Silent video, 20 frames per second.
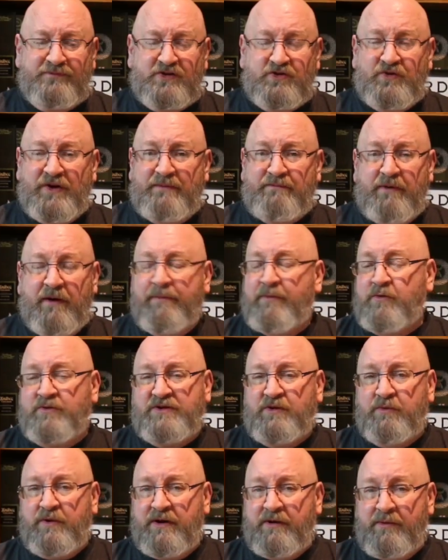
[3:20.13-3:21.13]
straight bourbon, which
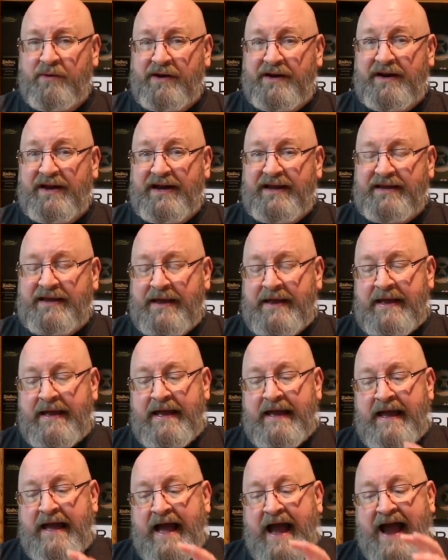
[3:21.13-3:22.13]
I really, really like.
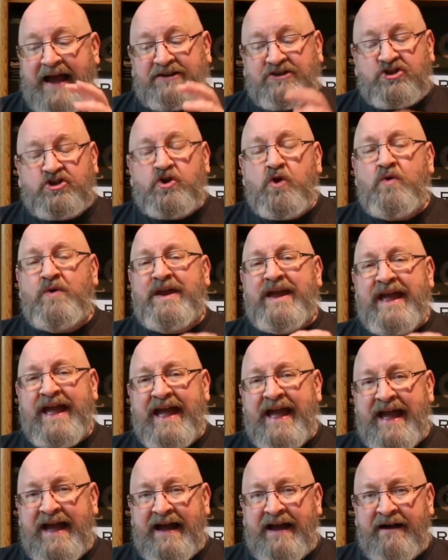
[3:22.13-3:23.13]
I don't
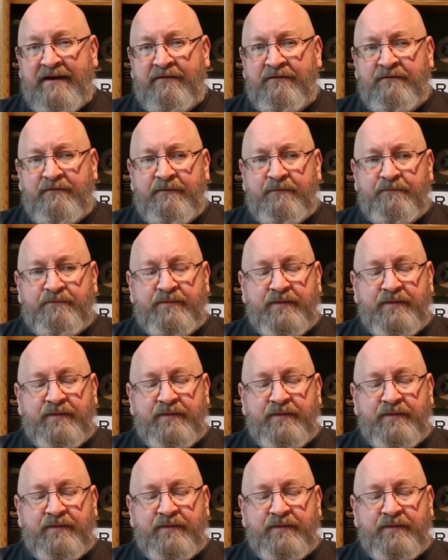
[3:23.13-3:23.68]
have